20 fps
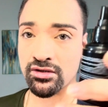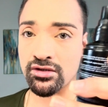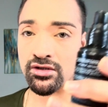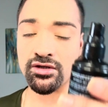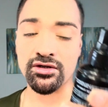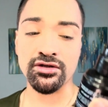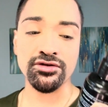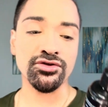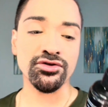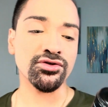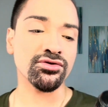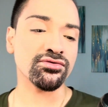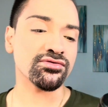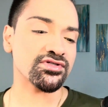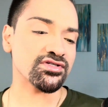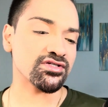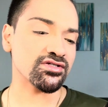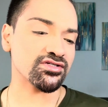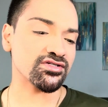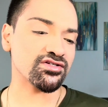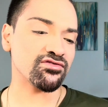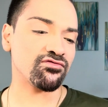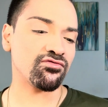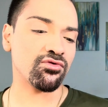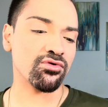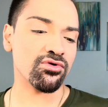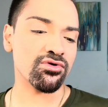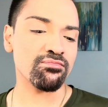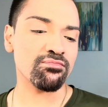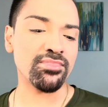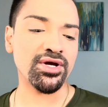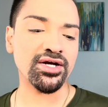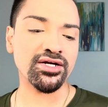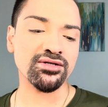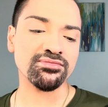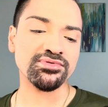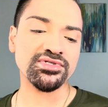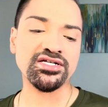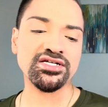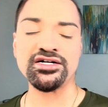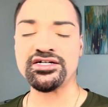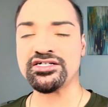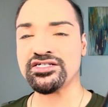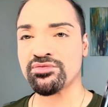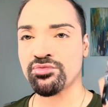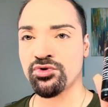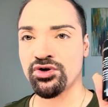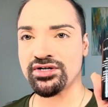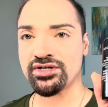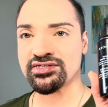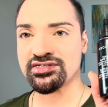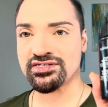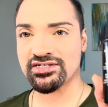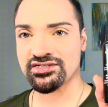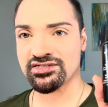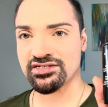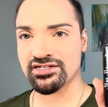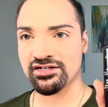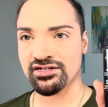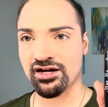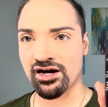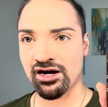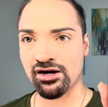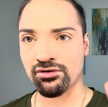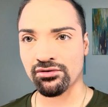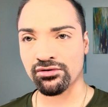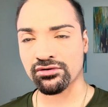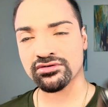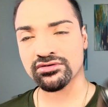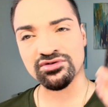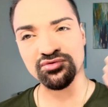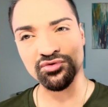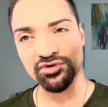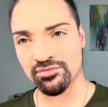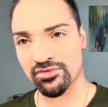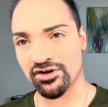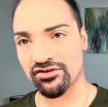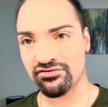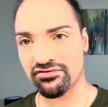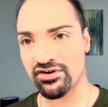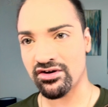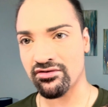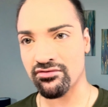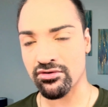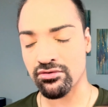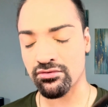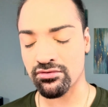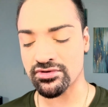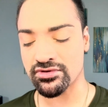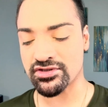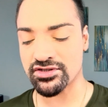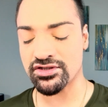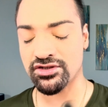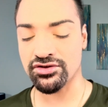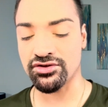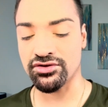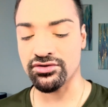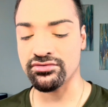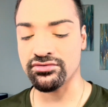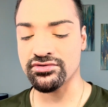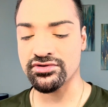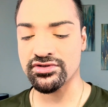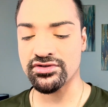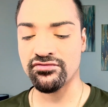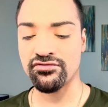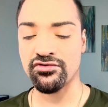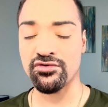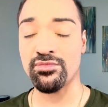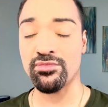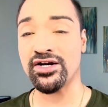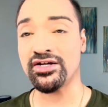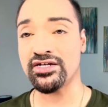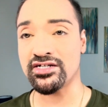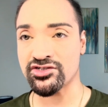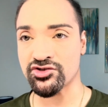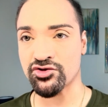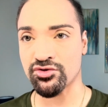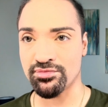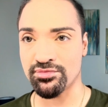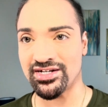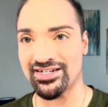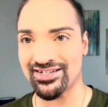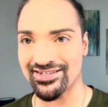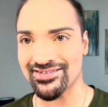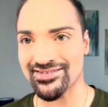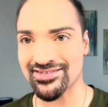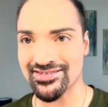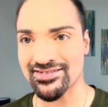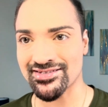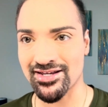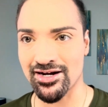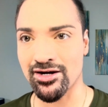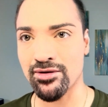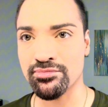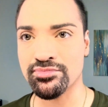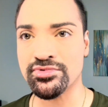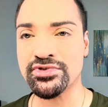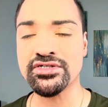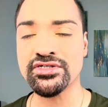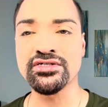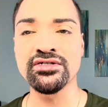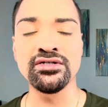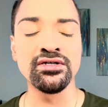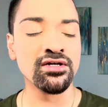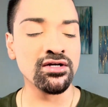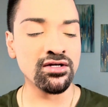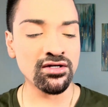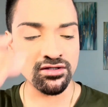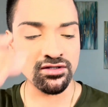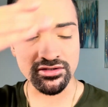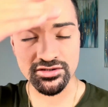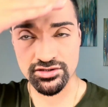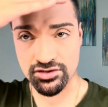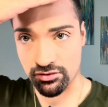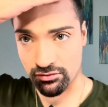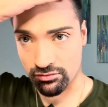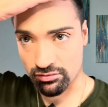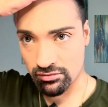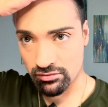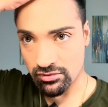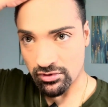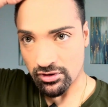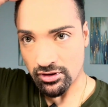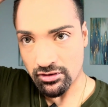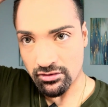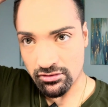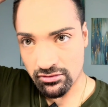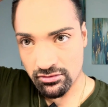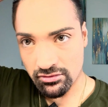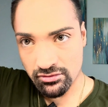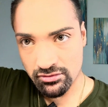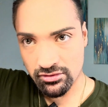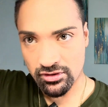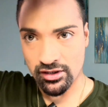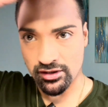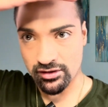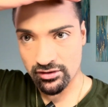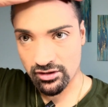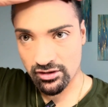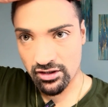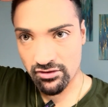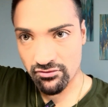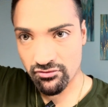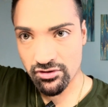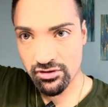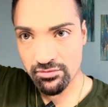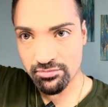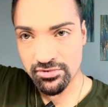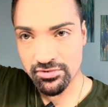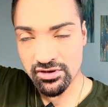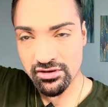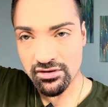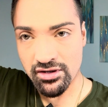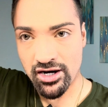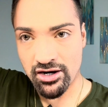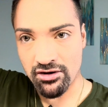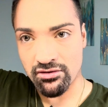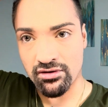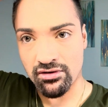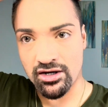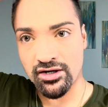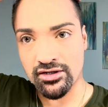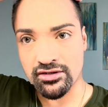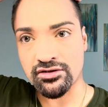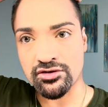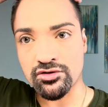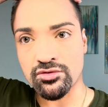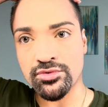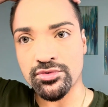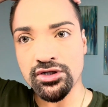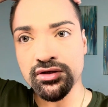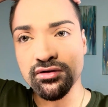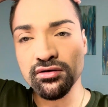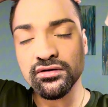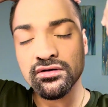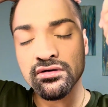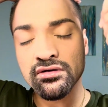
I'm gonna use the Sephora Makeup Setting Spray 16 Hour. It's one of my favorite ones to use for my intermediate steps. So kind of cover up the hairline a little bit.